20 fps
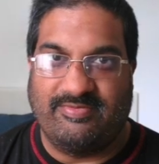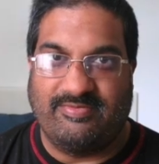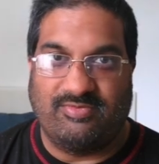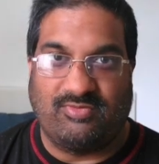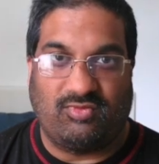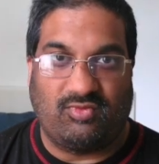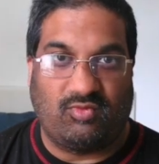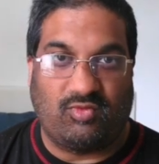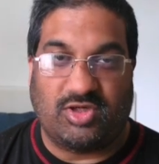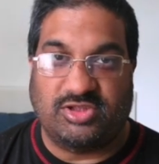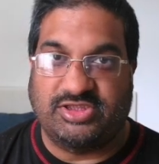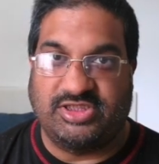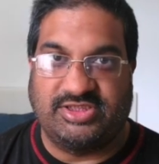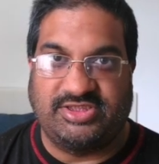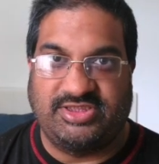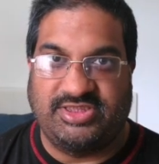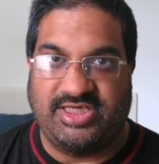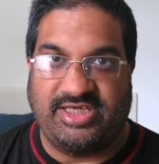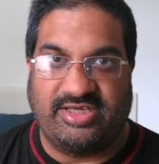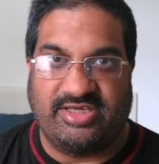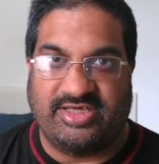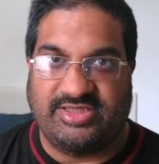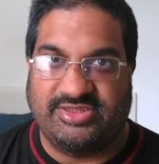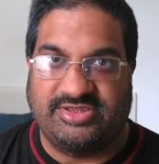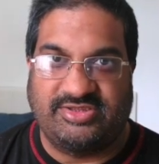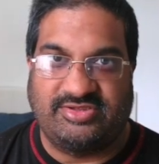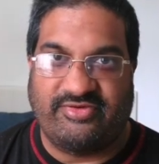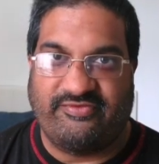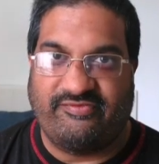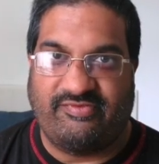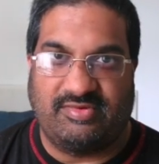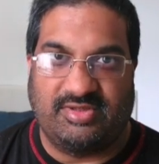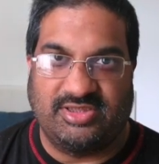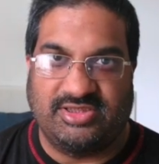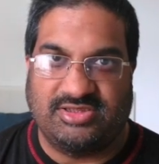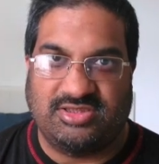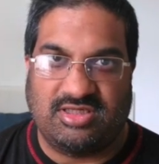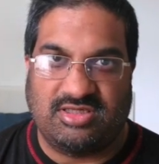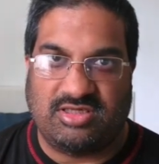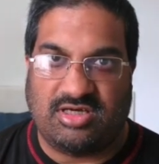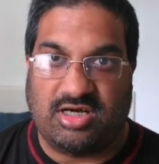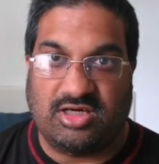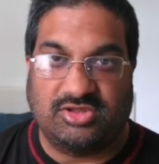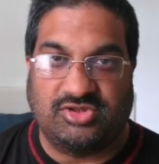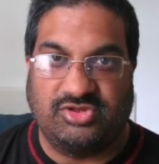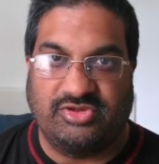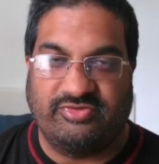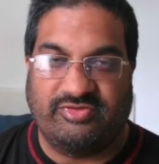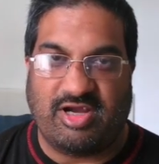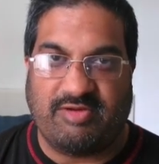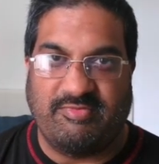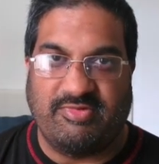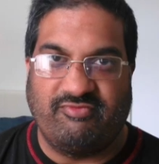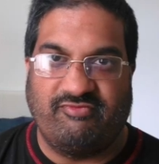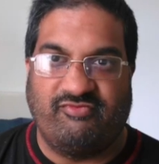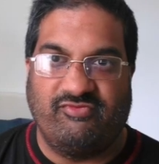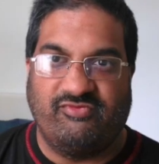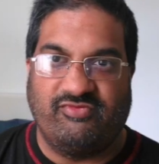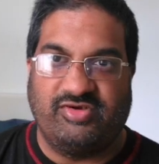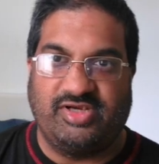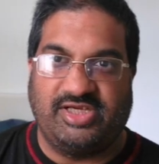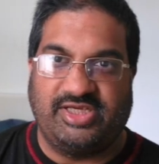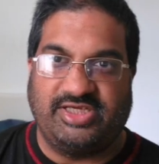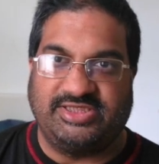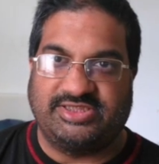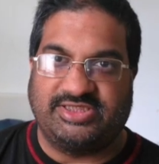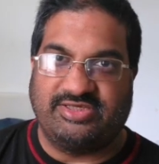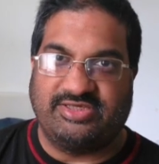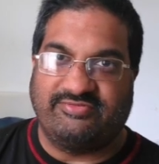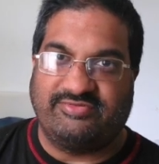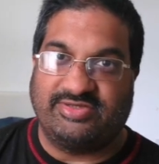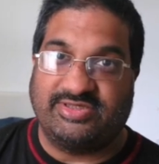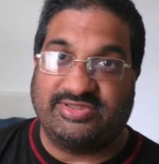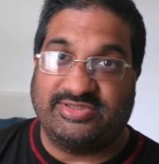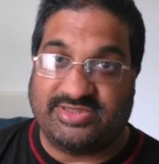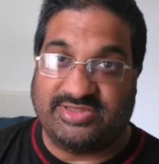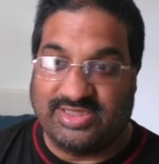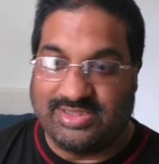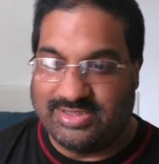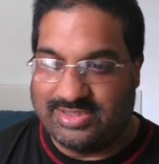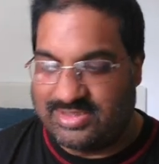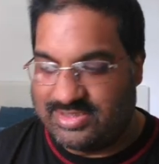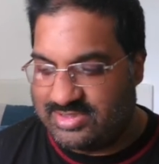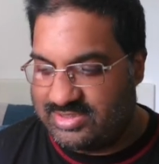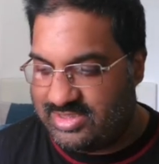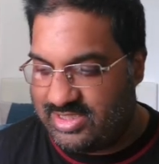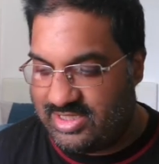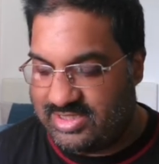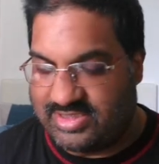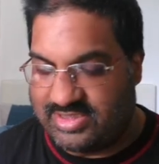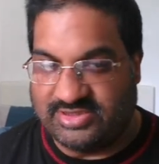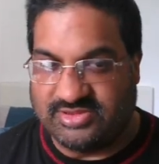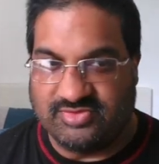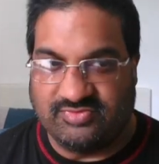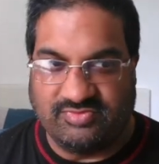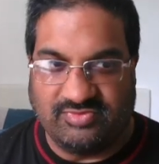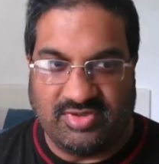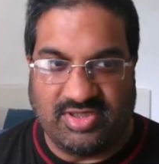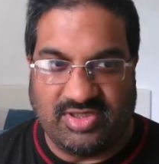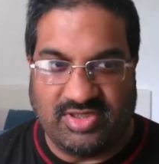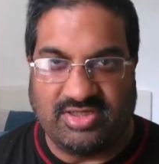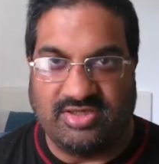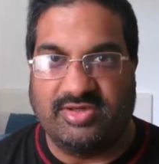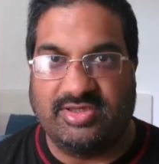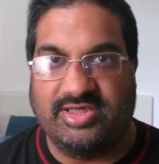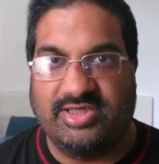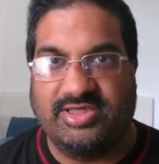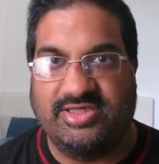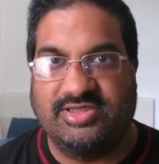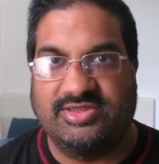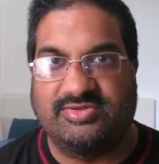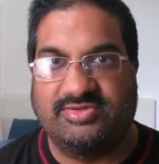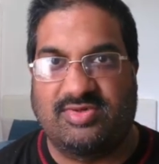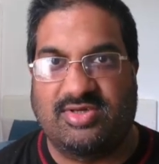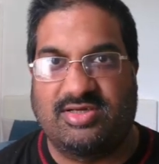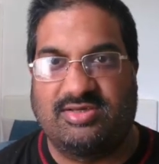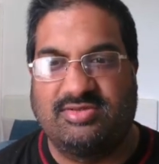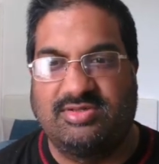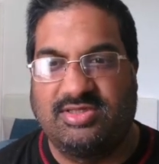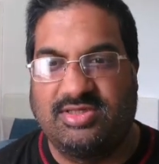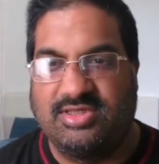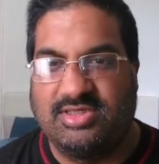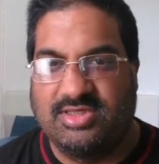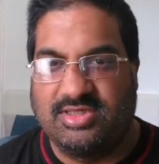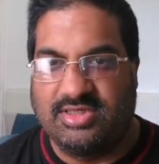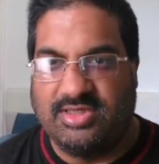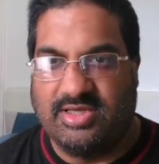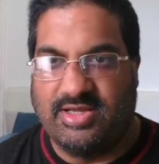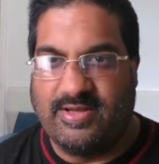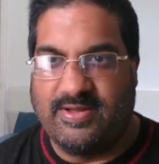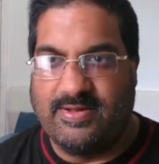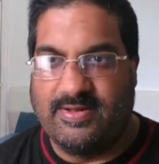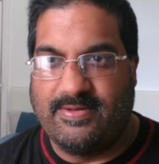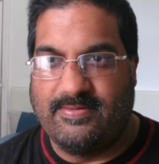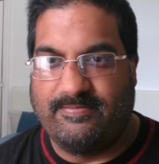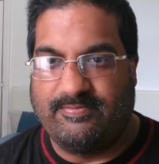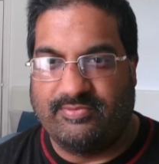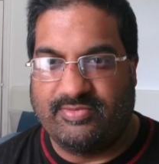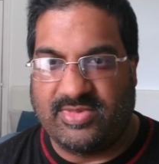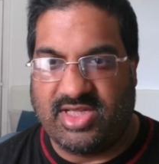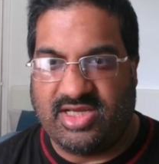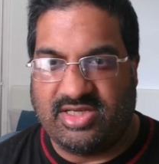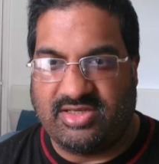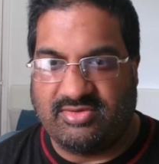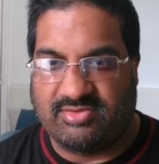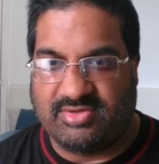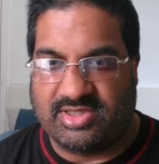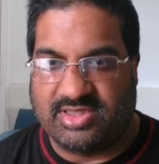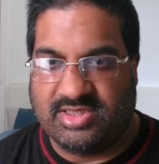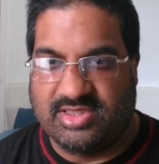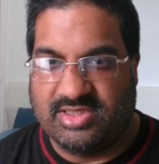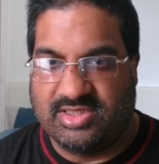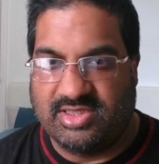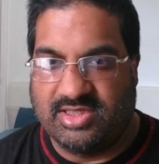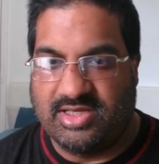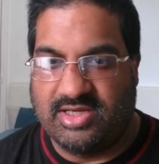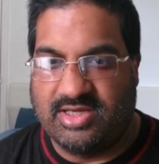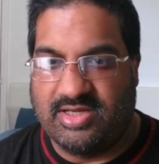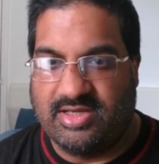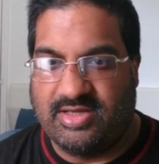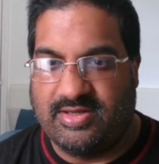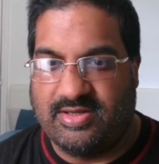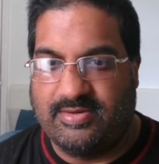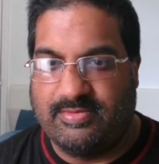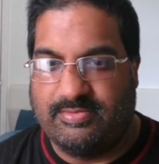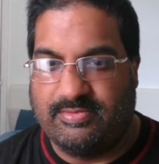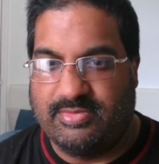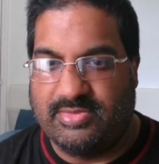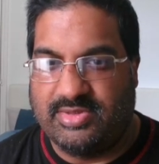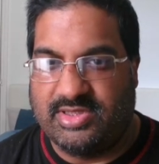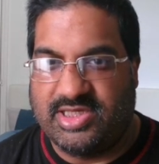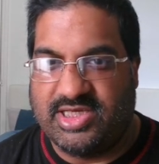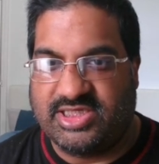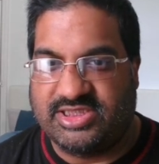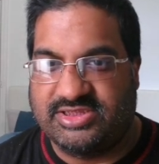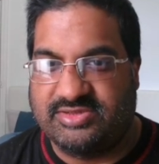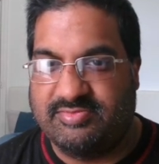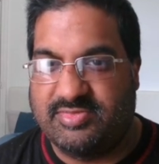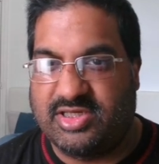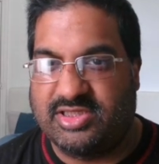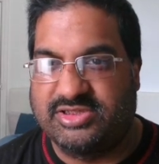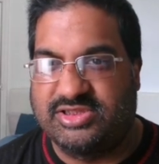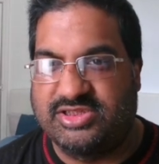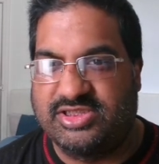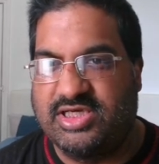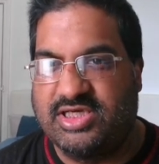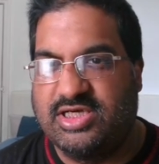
watch his teenage stuff, man, it's like R-Truth can be really serious, and he's really good at it as well. Anyway, next match,